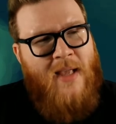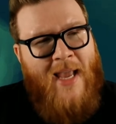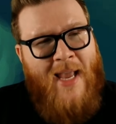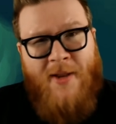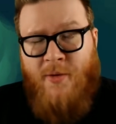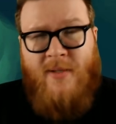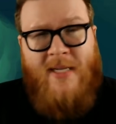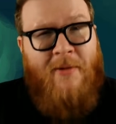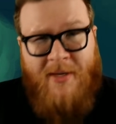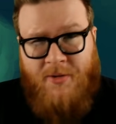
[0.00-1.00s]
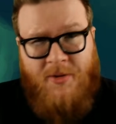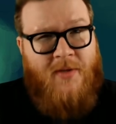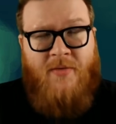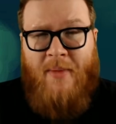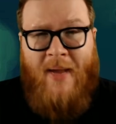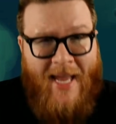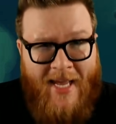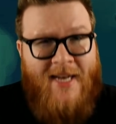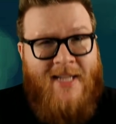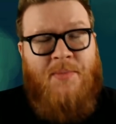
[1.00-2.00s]
and you take resources from
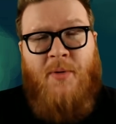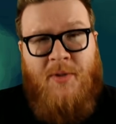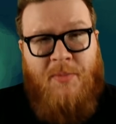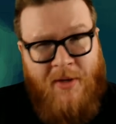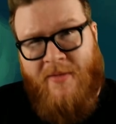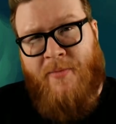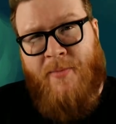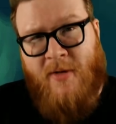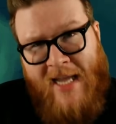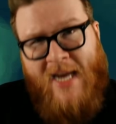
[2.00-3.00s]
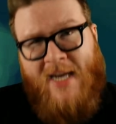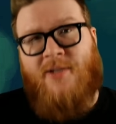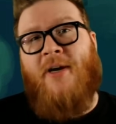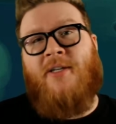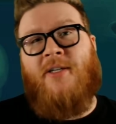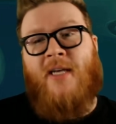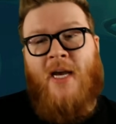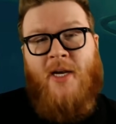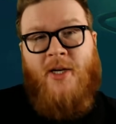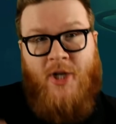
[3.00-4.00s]
hand as opposed to pulling them from your deck. So you actually
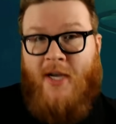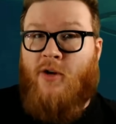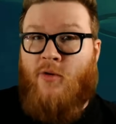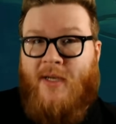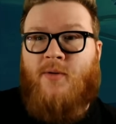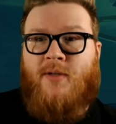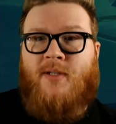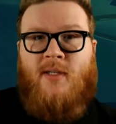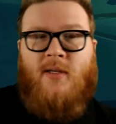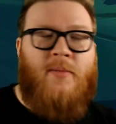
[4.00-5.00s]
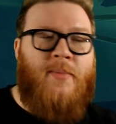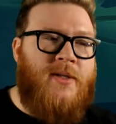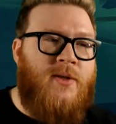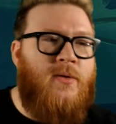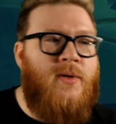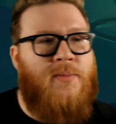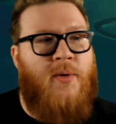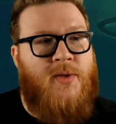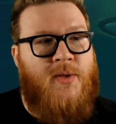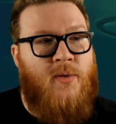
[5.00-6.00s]
check your resources a little bit too, as
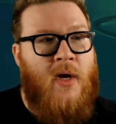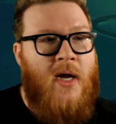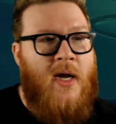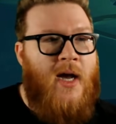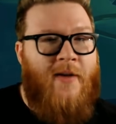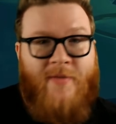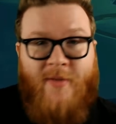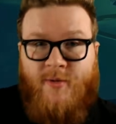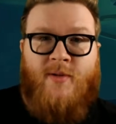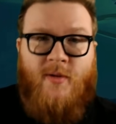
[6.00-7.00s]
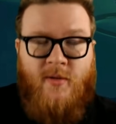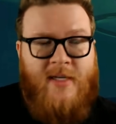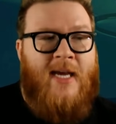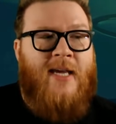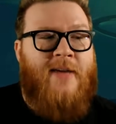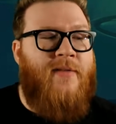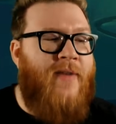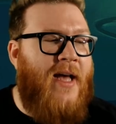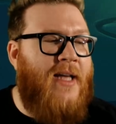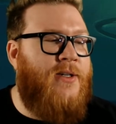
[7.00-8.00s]
opposed to uh, filtering through your deck even
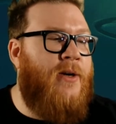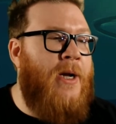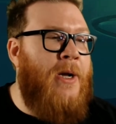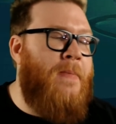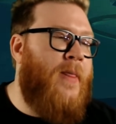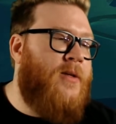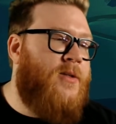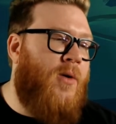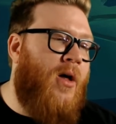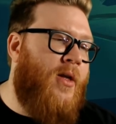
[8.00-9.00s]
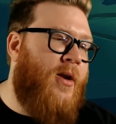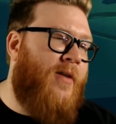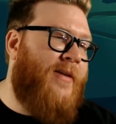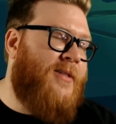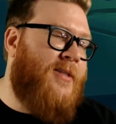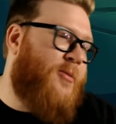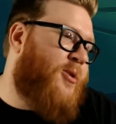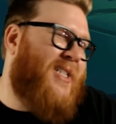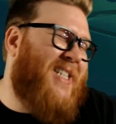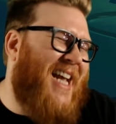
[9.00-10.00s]
faster. So all in all, Fel
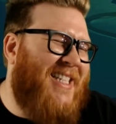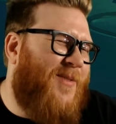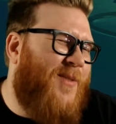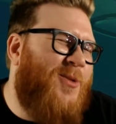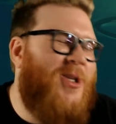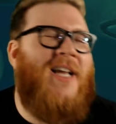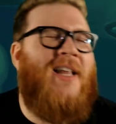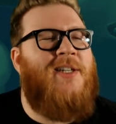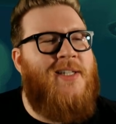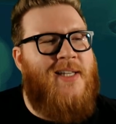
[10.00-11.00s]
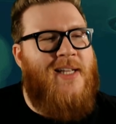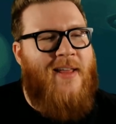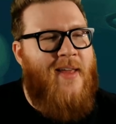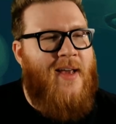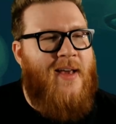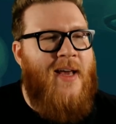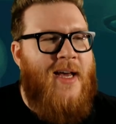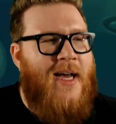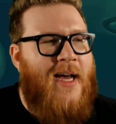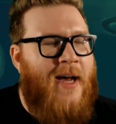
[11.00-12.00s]
Summoner just has a few challenges that I think
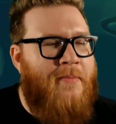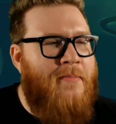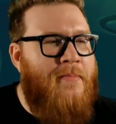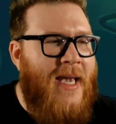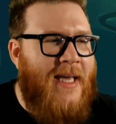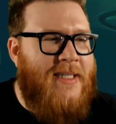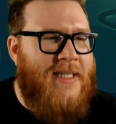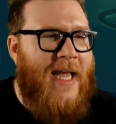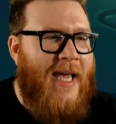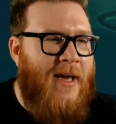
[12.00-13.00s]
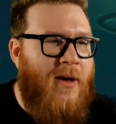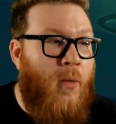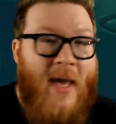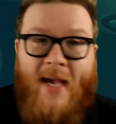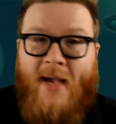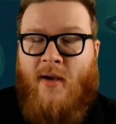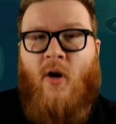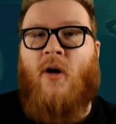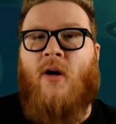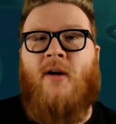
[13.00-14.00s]
um, make it a weak
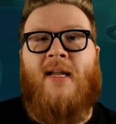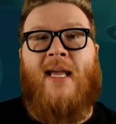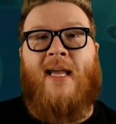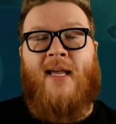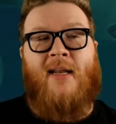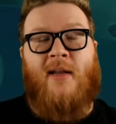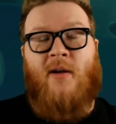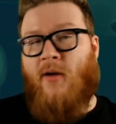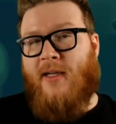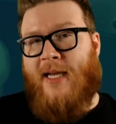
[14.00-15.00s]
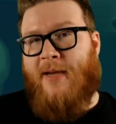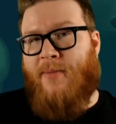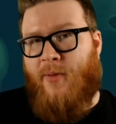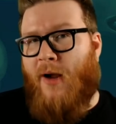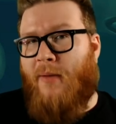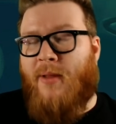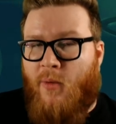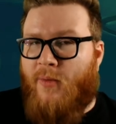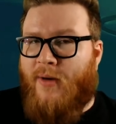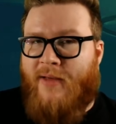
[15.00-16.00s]
card in an archetype that probably
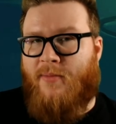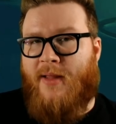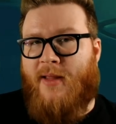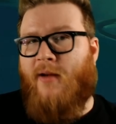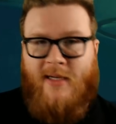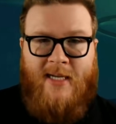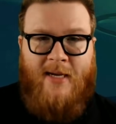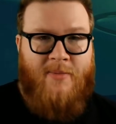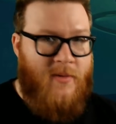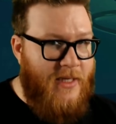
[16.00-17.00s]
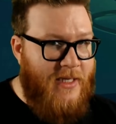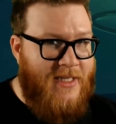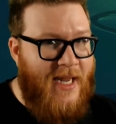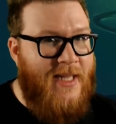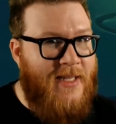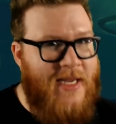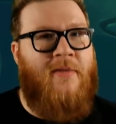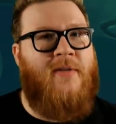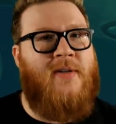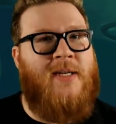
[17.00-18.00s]
won't even be the archetype that really stands
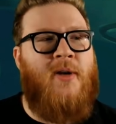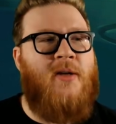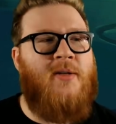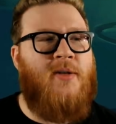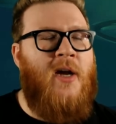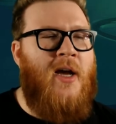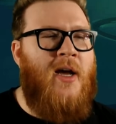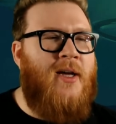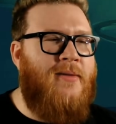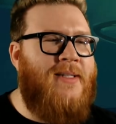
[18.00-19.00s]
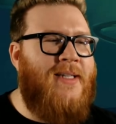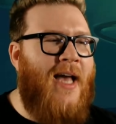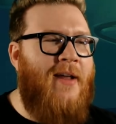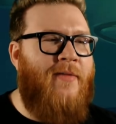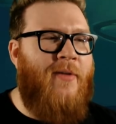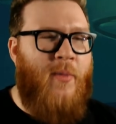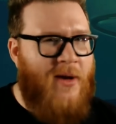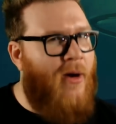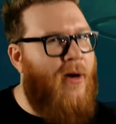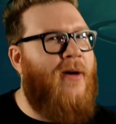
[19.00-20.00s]
out for Demon Hunter. So it's kind of a
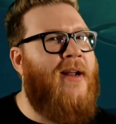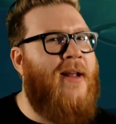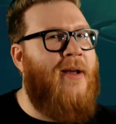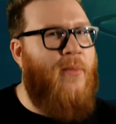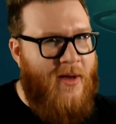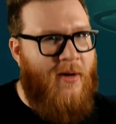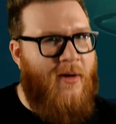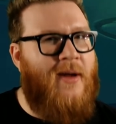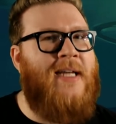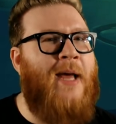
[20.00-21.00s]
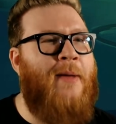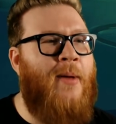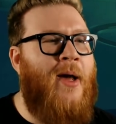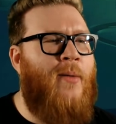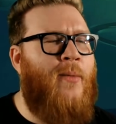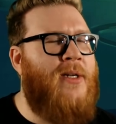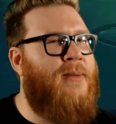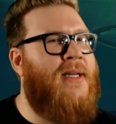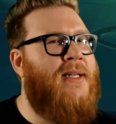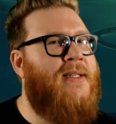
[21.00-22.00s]
weak card and a weak archetype, which
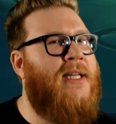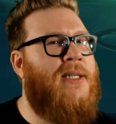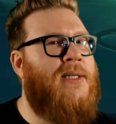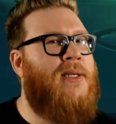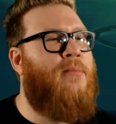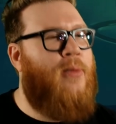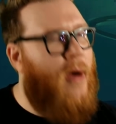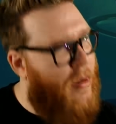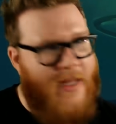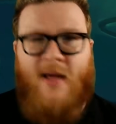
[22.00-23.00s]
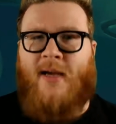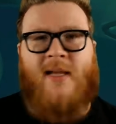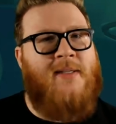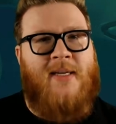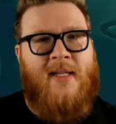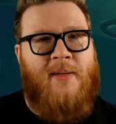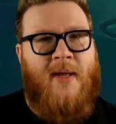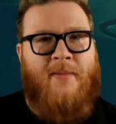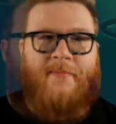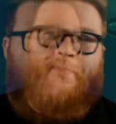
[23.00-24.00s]
means it's probably not going to see any play.